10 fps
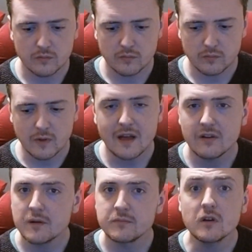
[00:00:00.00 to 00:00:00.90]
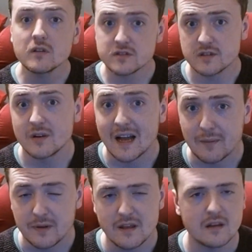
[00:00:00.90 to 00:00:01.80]
Where I'm not so
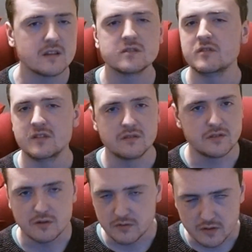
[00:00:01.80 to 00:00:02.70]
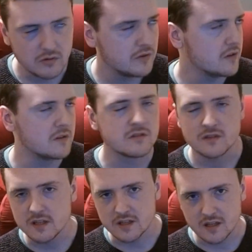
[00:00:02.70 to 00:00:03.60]
happy, and it's nothing to do with the audience or
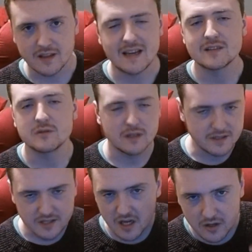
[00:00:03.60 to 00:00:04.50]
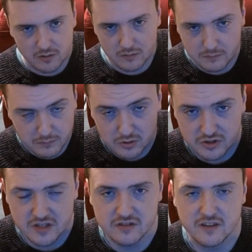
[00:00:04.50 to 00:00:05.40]
anything like that, it's all internal
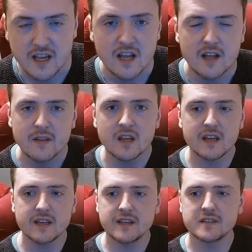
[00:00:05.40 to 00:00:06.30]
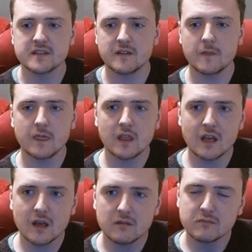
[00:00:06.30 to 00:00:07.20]
bullshittery, is
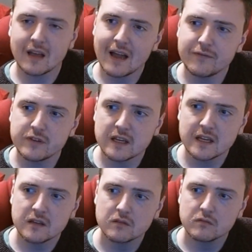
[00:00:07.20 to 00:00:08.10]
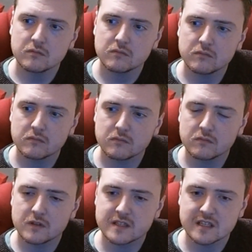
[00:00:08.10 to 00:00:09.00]
after
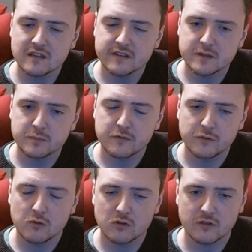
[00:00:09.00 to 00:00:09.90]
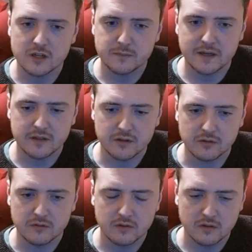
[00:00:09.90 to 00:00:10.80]
the series before Crash
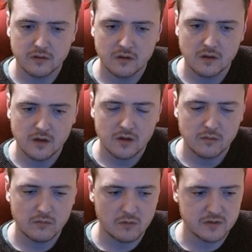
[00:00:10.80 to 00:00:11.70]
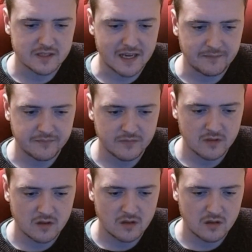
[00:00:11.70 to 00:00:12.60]
Bandicoot, what was that?
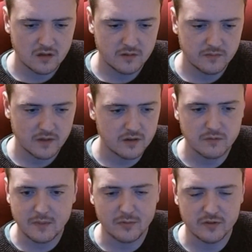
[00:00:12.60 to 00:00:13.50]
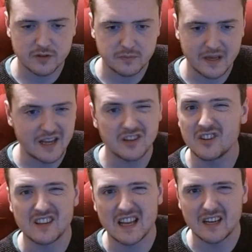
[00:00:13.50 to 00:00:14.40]
I don't remember off the top of my head. I
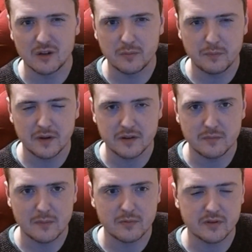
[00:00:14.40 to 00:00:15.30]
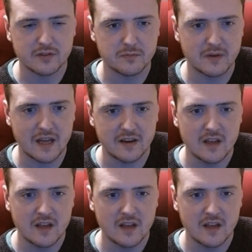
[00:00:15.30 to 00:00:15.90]
could get it up, but I don't remember off the top of my head.